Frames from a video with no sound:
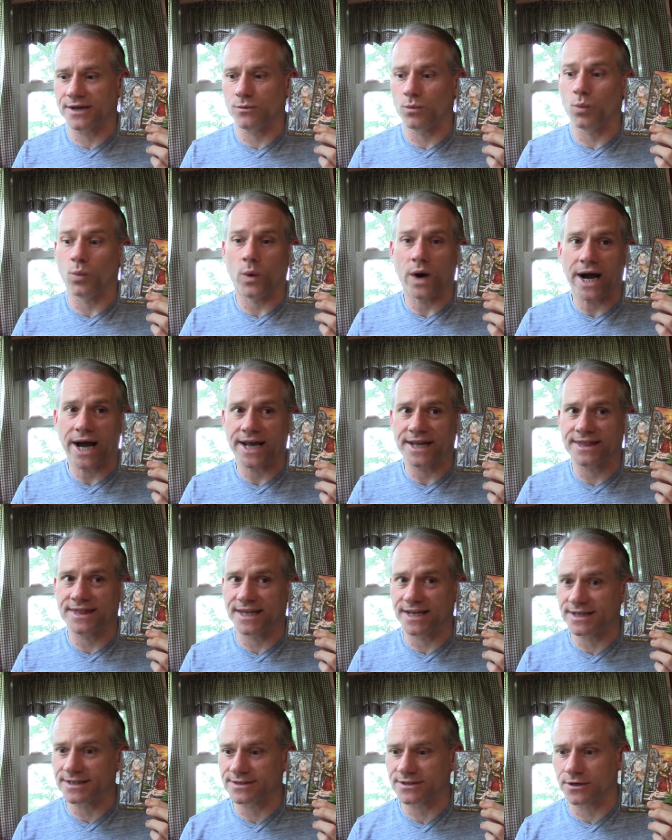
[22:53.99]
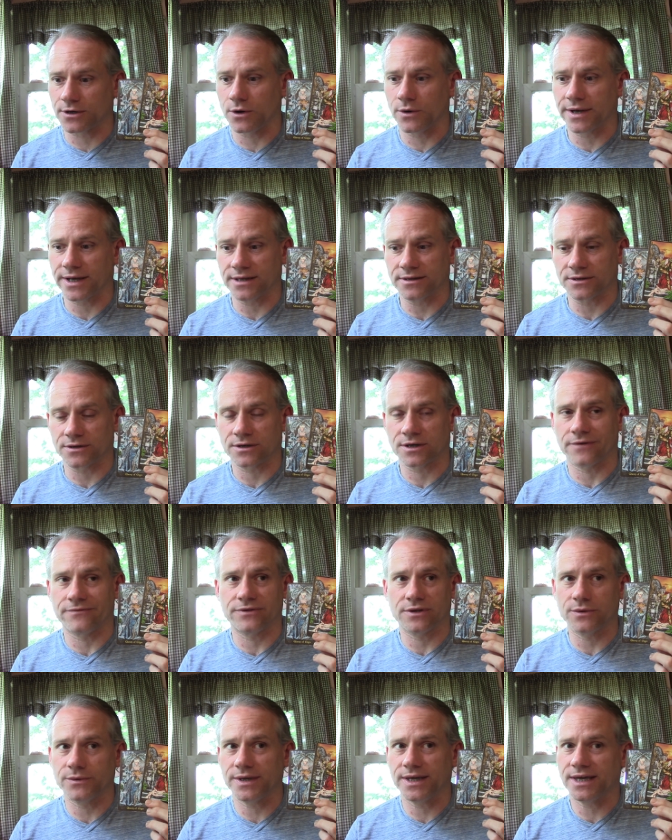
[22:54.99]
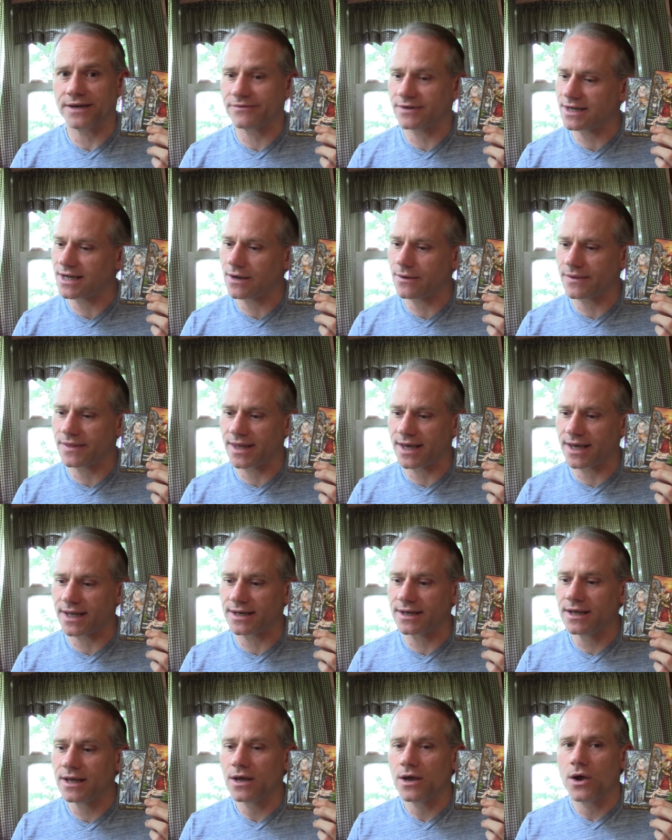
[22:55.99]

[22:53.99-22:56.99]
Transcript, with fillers: and why things are going a little kaflooey every now and then.